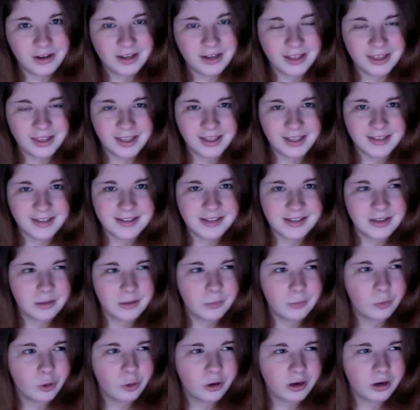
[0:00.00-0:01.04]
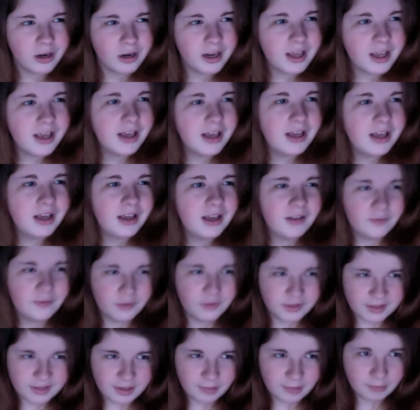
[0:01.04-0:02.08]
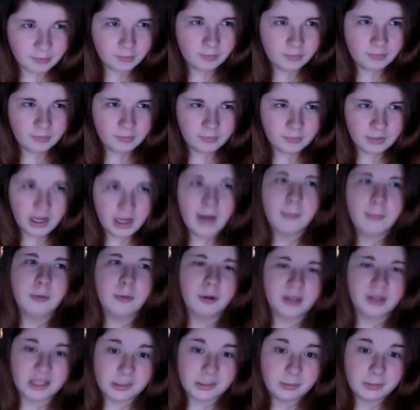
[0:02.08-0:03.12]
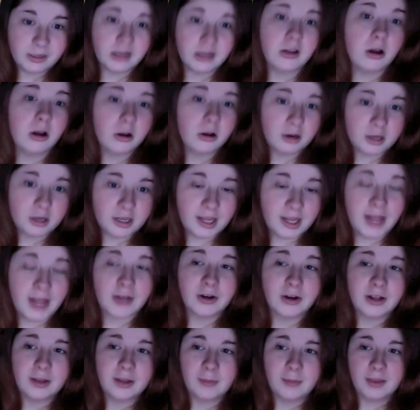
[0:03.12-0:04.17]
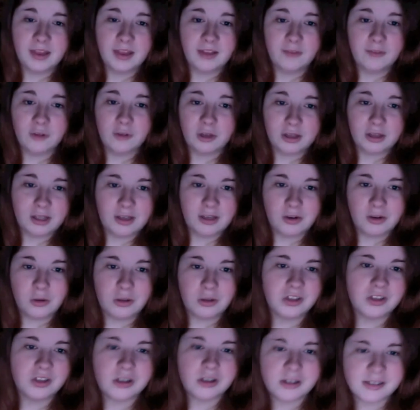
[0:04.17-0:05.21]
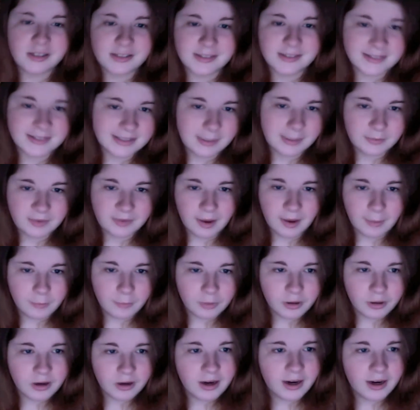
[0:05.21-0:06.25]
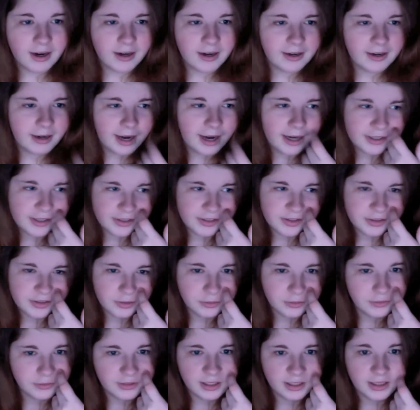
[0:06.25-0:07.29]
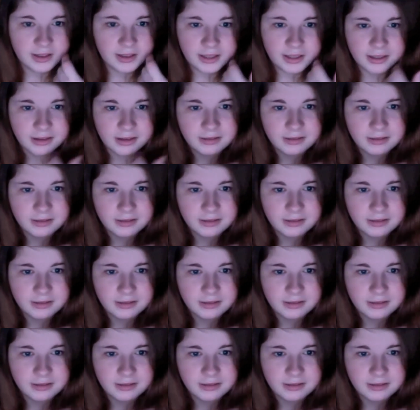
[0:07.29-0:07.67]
I think it's a little more for some couple that's been longer together. And I mean, they've only known each other since September, and I just don't think that